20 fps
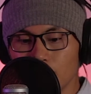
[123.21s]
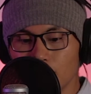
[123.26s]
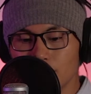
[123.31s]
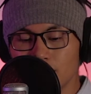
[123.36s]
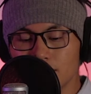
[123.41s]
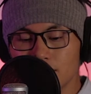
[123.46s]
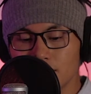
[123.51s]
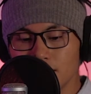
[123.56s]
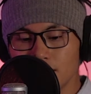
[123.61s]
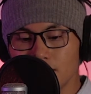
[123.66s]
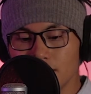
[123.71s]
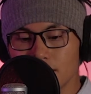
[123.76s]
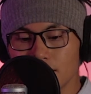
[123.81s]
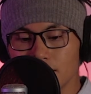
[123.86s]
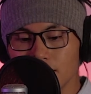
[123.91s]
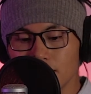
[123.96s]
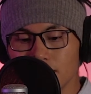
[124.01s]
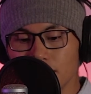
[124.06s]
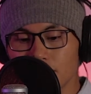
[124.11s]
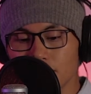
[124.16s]
what he
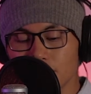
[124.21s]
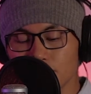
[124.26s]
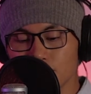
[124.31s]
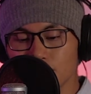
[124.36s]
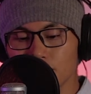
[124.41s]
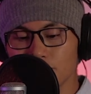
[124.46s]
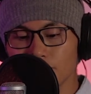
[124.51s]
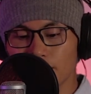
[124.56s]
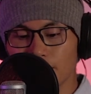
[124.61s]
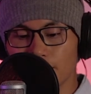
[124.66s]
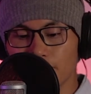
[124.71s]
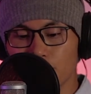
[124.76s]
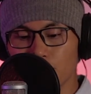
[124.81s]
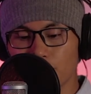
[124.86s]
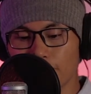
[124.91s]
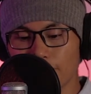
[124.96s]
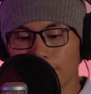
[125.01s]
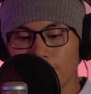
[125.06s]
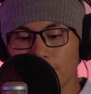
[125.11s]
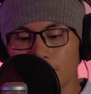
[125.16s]
said, and this is very
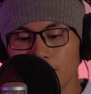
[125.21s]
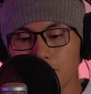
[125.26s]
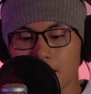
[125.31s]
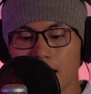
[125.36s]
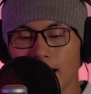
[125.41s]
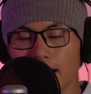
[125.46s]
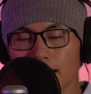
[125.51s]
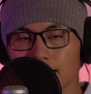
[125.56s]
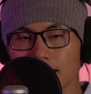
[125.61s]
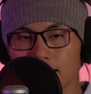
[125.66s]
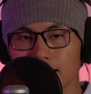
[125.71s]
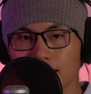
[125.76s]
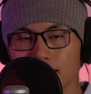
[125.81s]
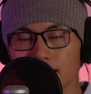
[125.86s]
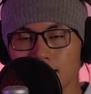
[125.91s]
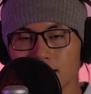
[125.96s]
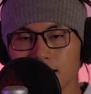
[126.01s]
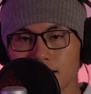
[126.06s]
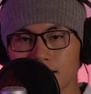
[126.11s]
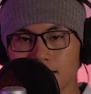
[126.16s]
important feedback,
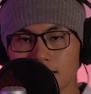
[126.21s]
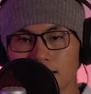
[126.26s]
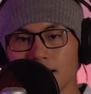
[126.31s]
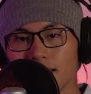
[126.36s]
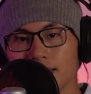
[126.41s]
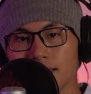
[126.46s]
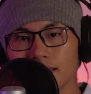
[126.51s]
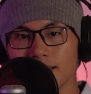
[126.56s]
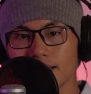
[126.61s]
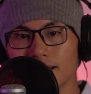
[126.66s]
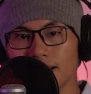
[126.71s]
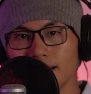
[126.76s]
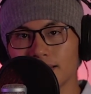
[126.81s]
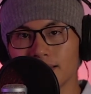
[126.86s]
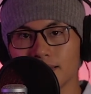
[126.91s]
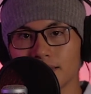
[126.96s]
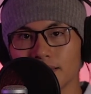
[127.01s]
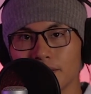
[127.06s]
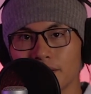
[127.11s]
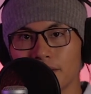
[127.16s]
is he said
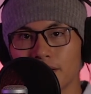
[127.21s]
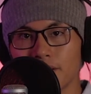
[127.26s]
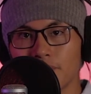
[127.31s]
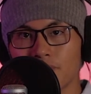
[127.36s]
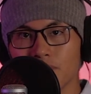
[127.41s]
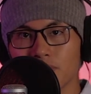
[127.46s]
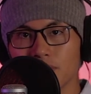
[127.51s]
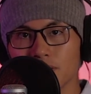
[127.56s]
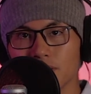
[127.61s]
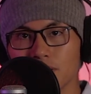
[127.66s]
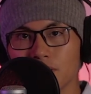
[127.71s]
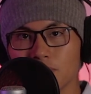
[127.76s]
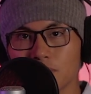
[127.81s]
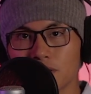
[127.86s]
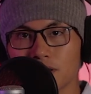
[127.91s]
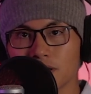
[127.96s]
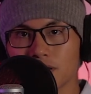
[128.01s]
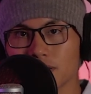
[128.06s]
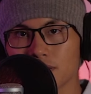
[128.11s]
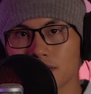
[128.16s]
that this is
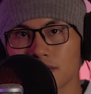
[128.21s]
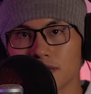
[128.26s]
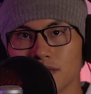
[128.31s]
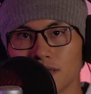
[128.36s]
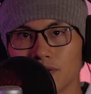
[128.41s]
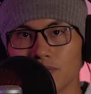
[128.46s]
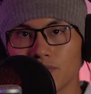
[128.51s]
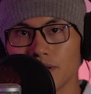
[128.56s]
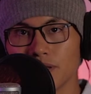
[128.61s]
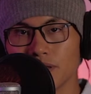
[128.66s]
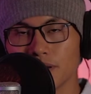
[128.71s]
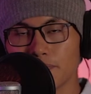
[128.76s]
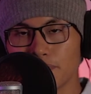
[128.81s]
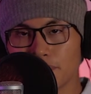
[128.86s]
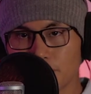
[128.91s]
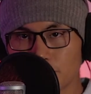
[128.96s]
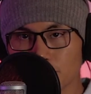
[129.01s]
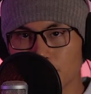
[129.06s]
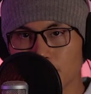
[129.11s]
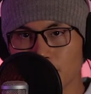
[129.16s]
because he really
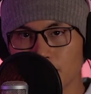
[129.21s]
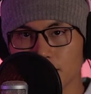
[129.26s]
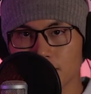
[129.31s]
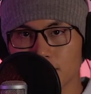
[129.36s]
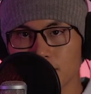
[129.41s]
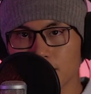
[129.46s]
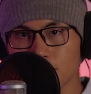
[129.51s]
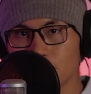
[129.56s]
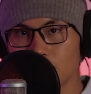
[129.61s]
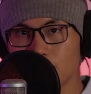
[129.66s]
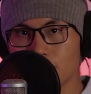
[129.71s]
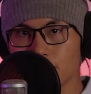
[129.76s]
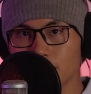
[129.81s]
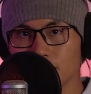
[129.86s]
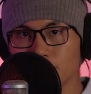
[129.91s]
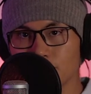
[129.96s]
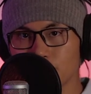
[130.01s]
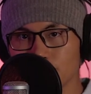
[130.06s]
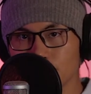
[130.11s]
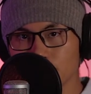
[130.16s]
appreciates
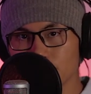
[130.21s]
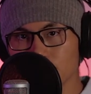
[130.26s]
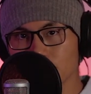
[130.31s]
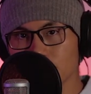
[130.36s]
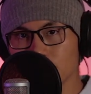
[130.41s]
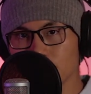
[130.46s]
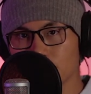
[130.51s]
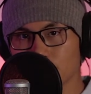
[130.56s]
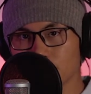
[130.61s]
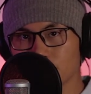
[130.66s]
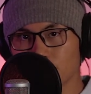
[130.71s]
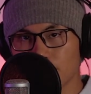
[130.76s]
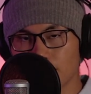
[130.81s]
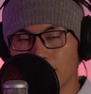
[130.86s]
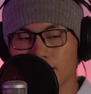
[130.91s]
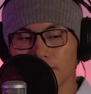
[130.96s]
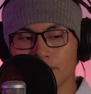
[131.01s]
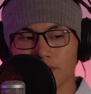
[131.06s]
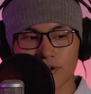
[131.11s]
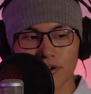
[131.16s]
someone who is on their
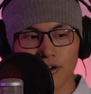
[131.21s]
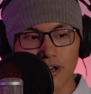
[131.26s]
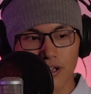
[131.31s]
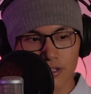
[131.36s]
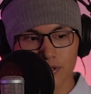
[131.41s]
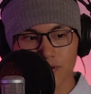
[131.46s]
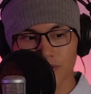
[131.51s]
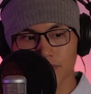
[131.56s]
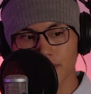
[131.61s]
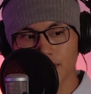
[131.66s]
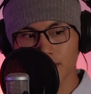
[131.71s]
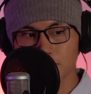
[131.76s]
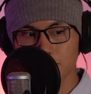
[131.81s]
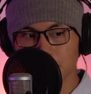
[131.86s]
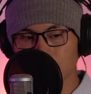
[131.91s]
grind, on their hustle, and that's